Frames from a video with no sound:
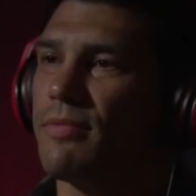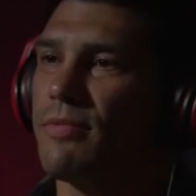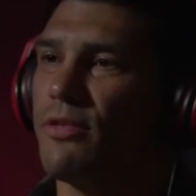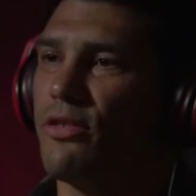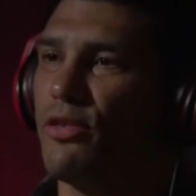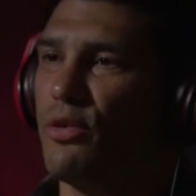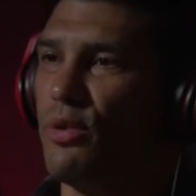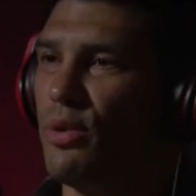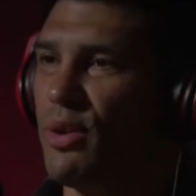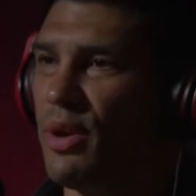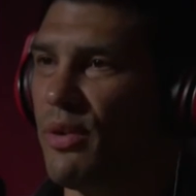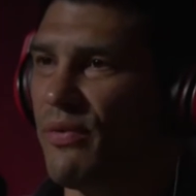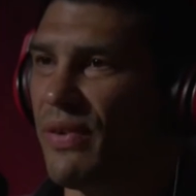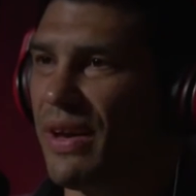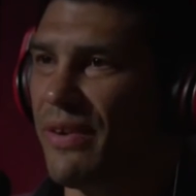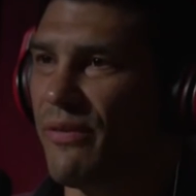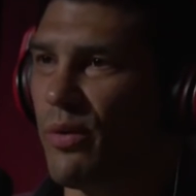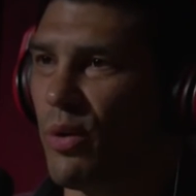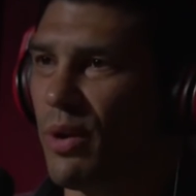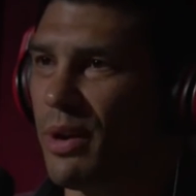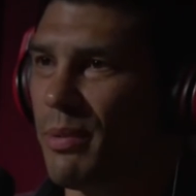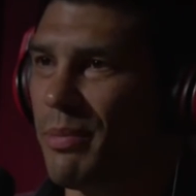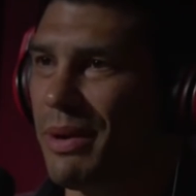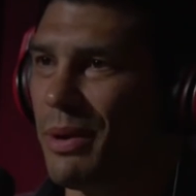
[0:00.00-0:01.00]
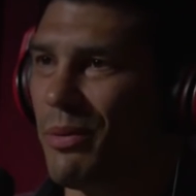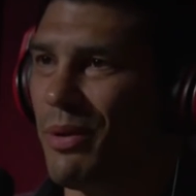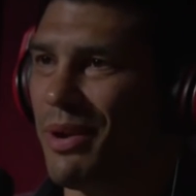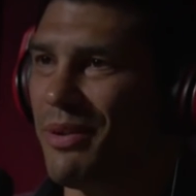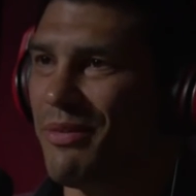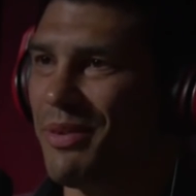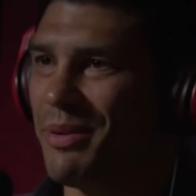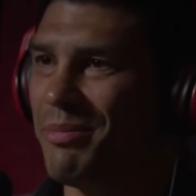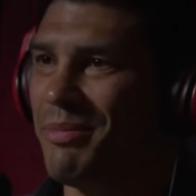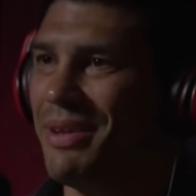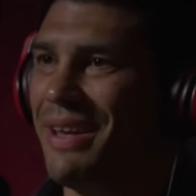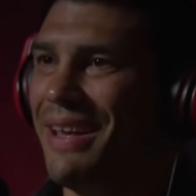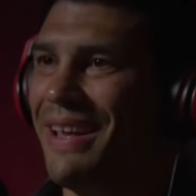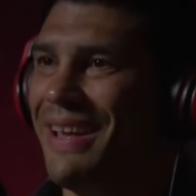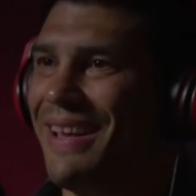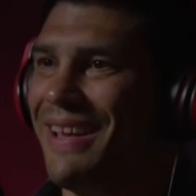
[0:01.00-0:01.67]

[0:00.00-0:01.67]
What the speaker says: Studio 540 being one of them.